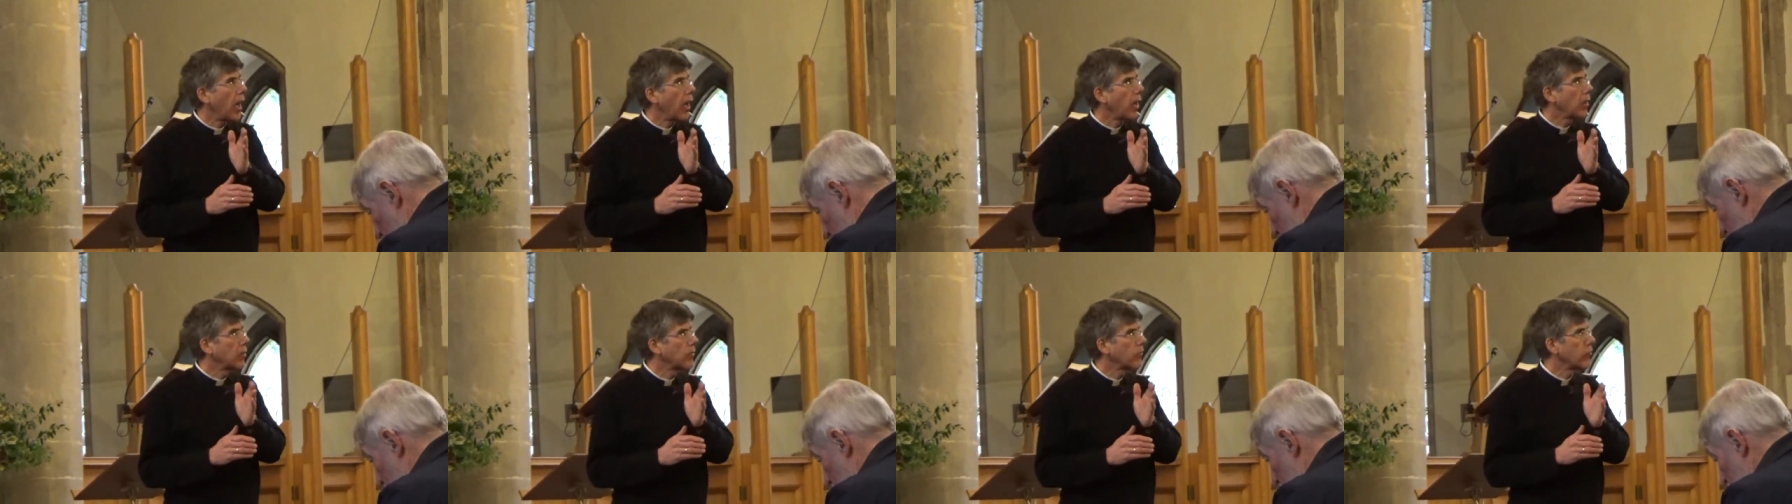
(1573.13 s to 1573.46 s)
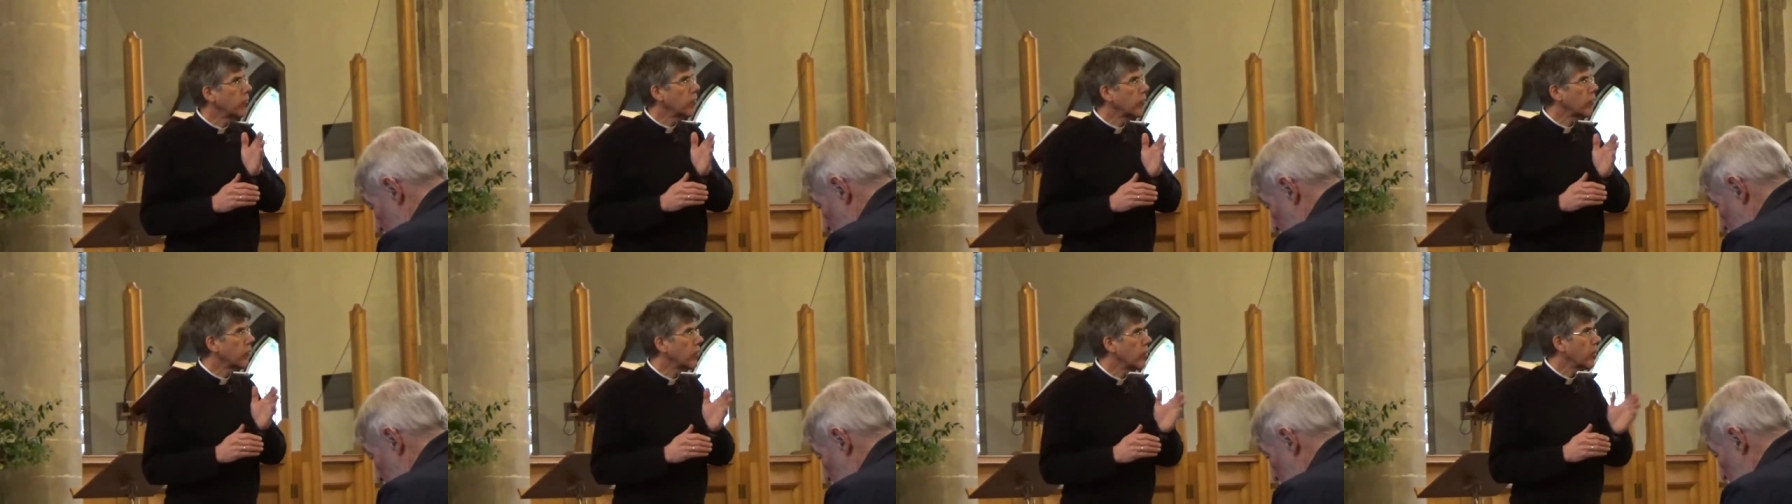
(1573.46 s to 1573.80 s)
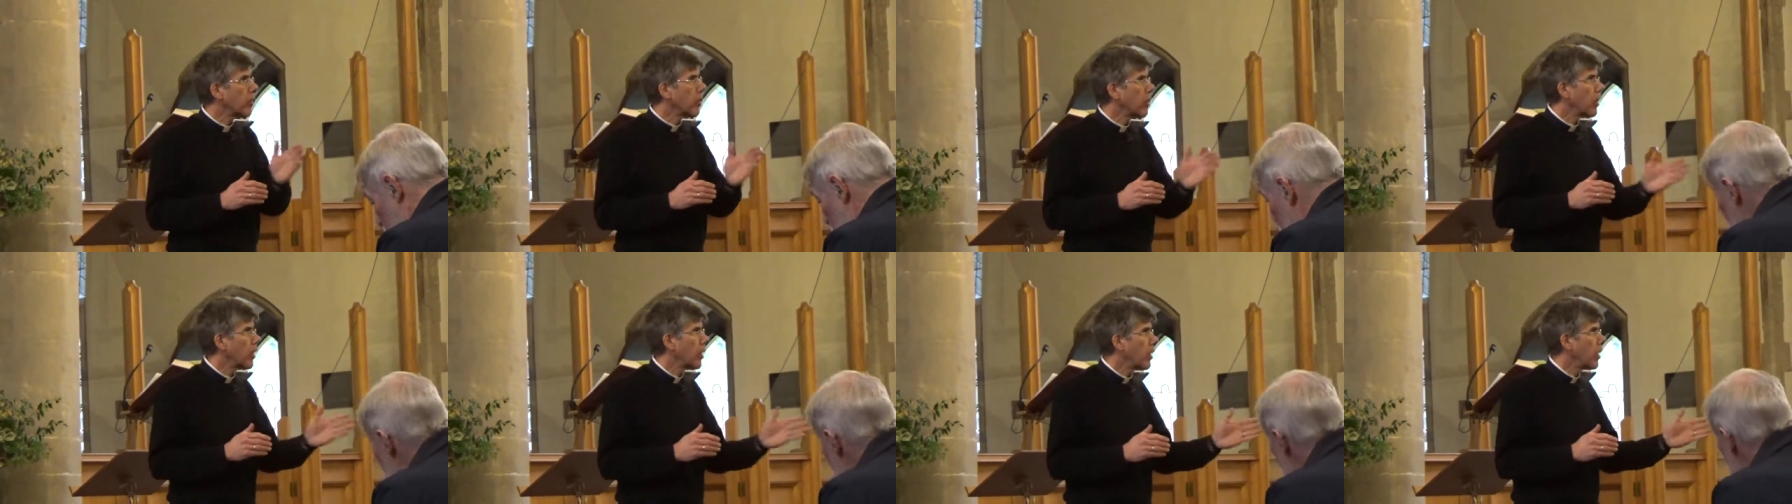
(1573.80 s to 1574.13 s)
and
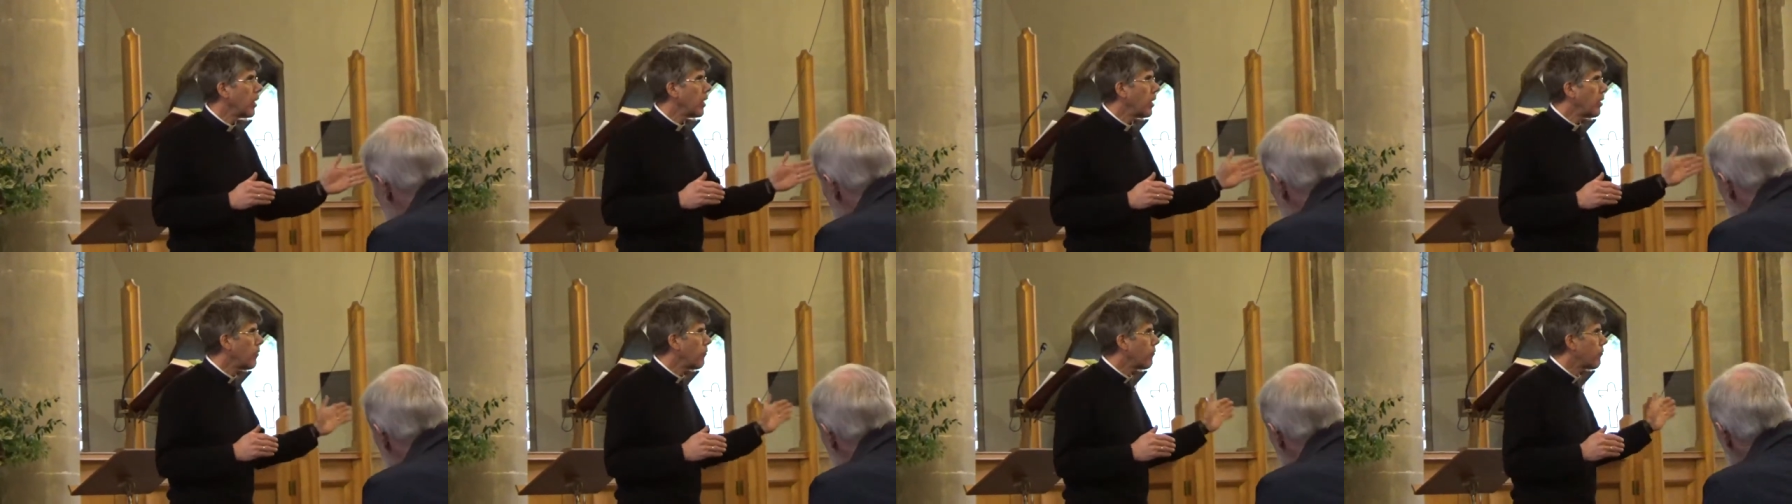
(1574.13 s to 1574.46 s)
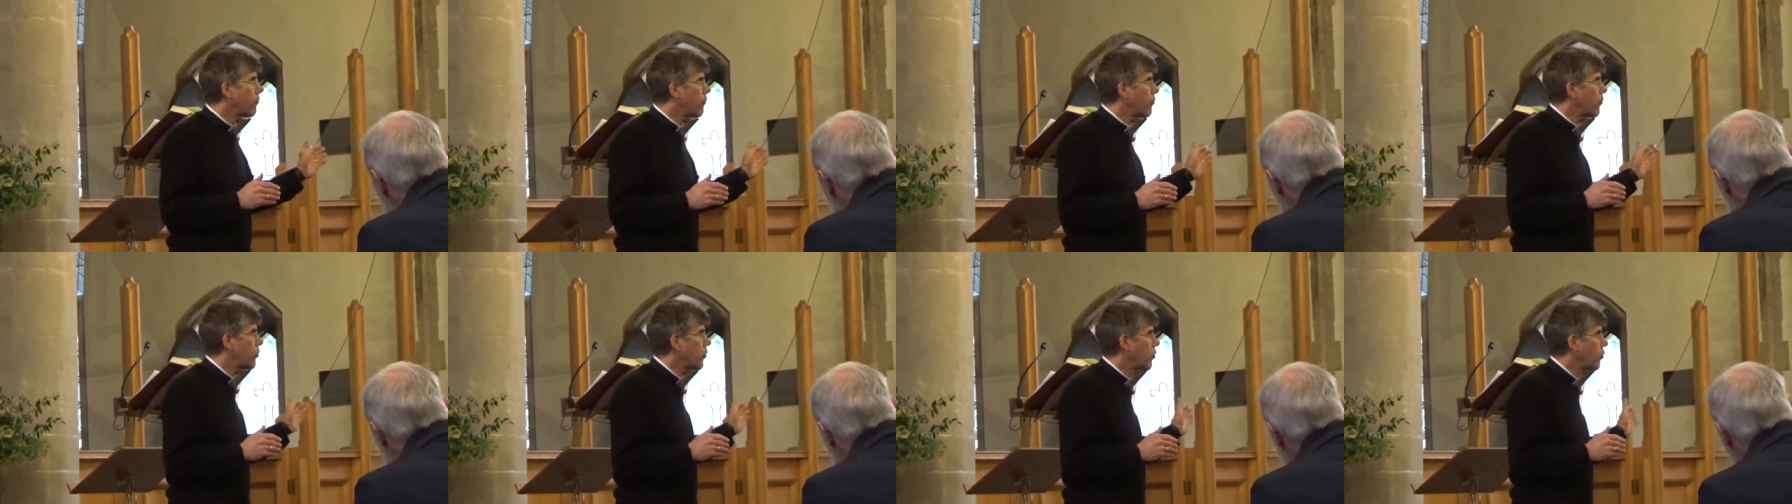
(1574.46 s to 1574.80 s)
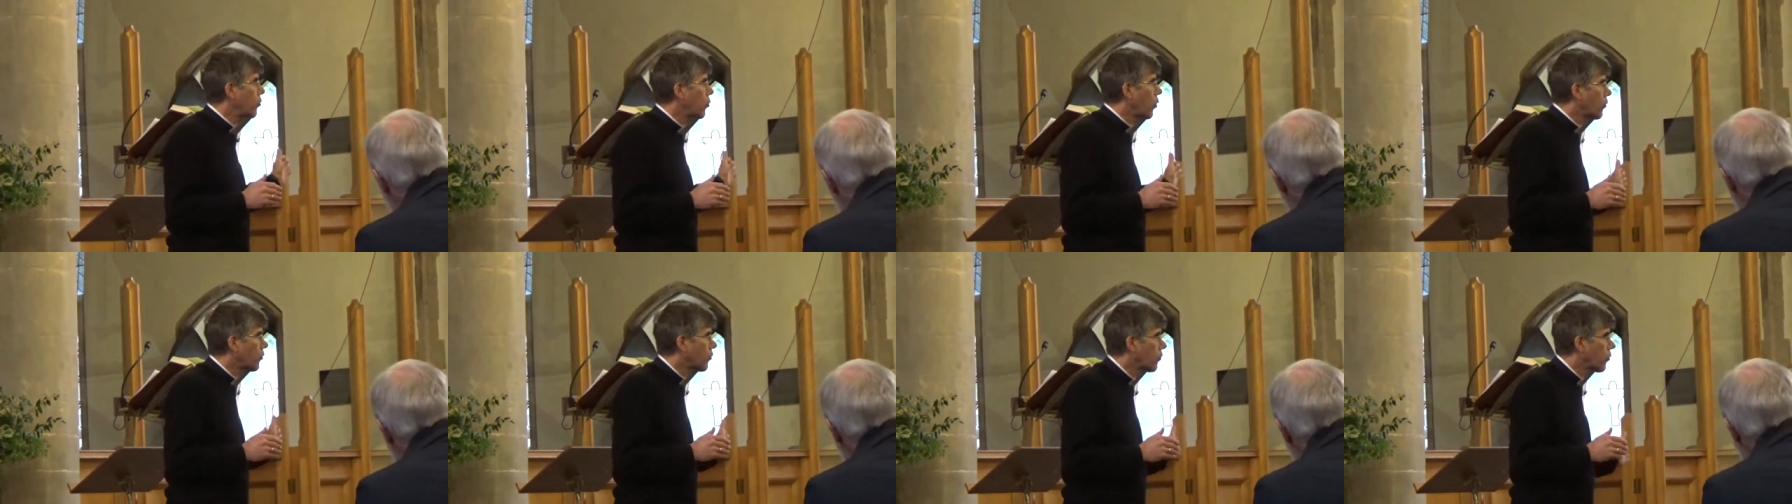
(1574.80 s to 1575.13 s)
if
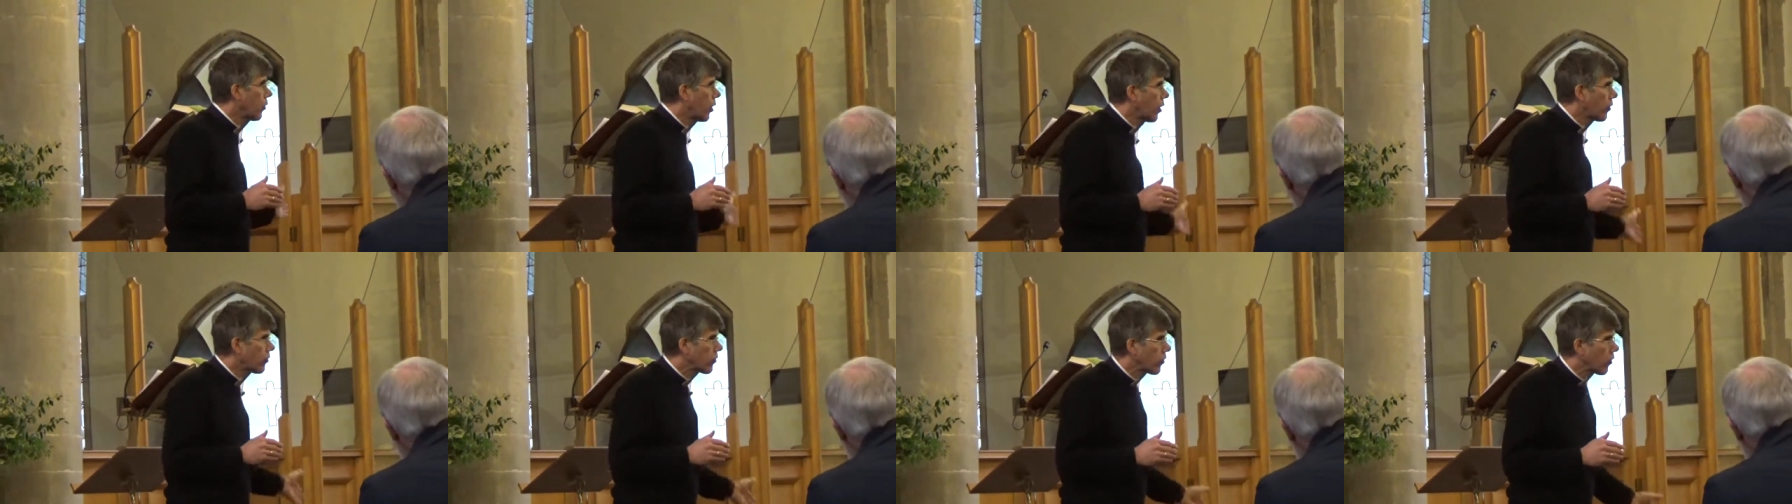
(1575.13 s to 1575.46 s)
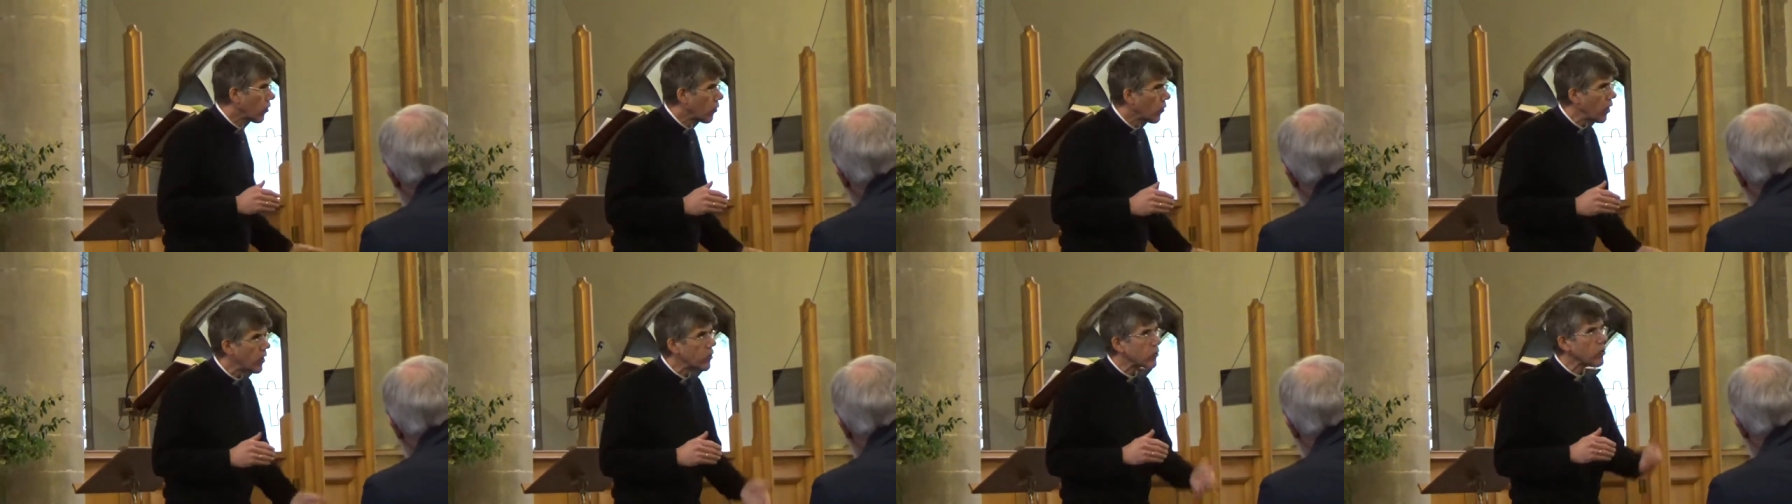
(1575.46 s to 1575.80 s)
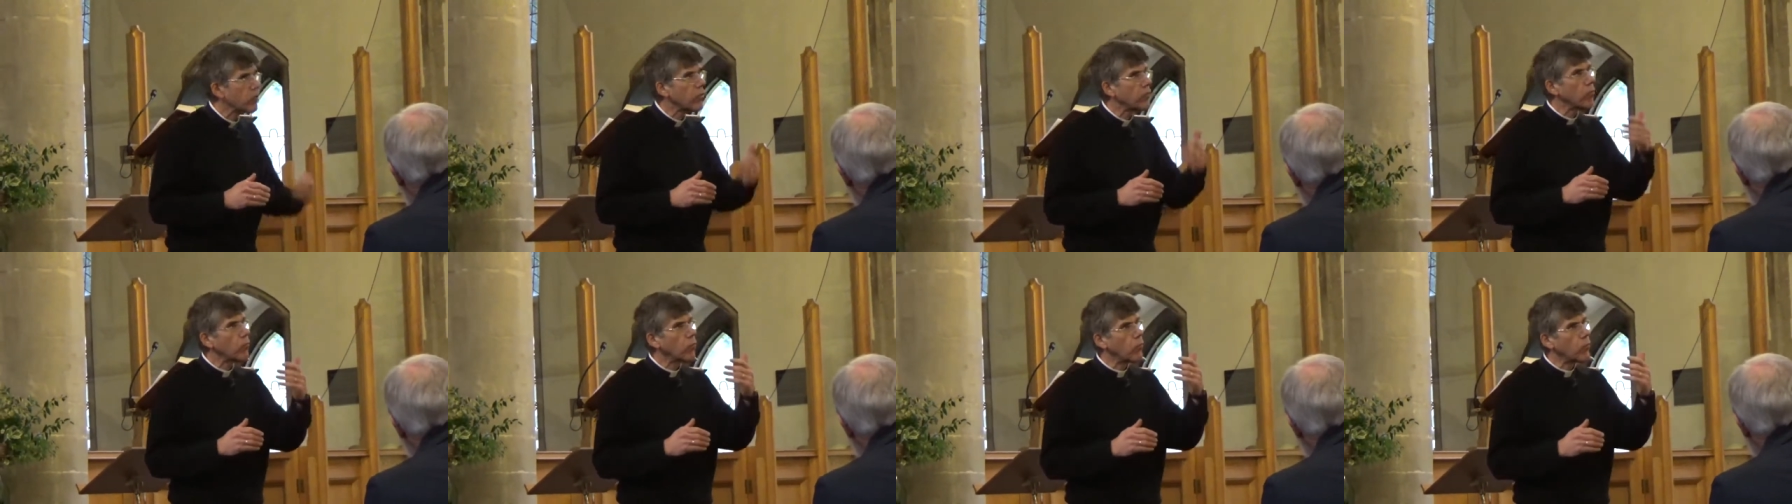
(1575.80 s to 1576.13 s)
you want to ask a
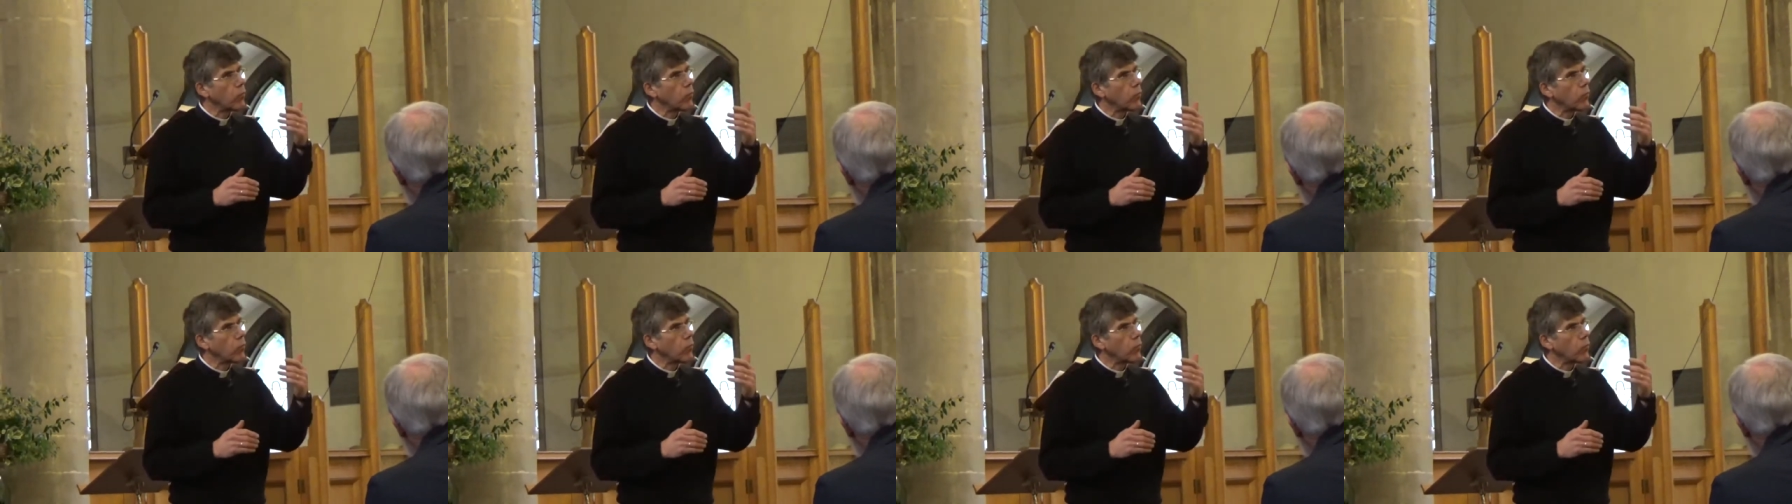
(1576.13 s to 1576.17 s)
question,